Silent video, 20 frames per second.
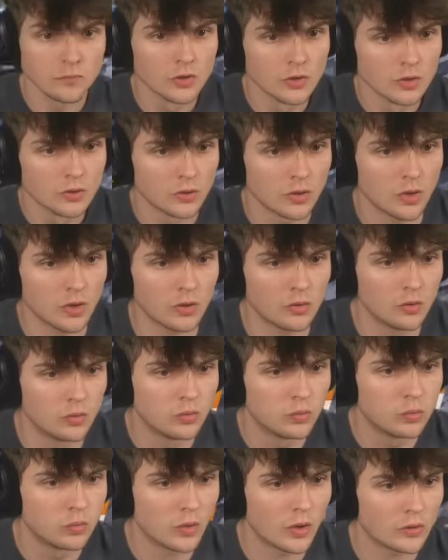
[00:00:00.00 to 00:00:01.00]
Oh,
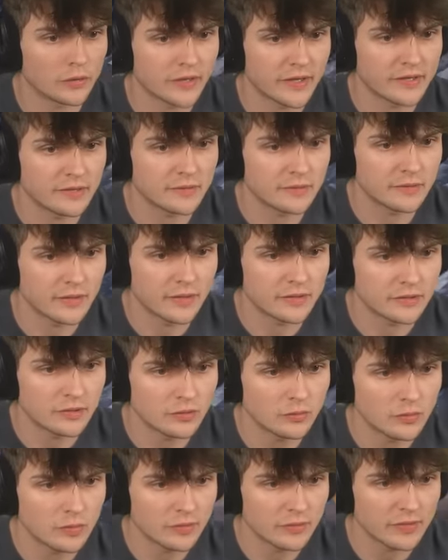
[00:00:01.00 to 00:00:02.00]
okay. Yeah, you know
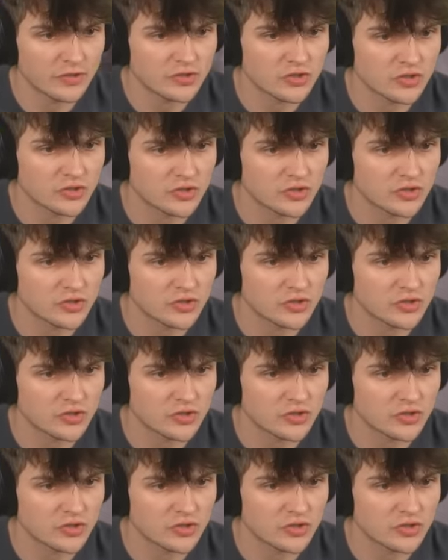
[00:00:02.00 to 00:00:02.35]
what? Let's just